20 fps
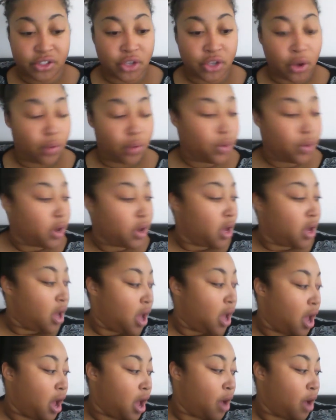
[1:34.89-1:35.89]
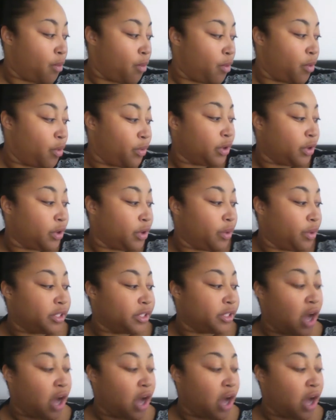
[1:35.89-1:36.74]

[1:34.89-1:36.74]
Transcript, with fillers: So, um, what we'll know is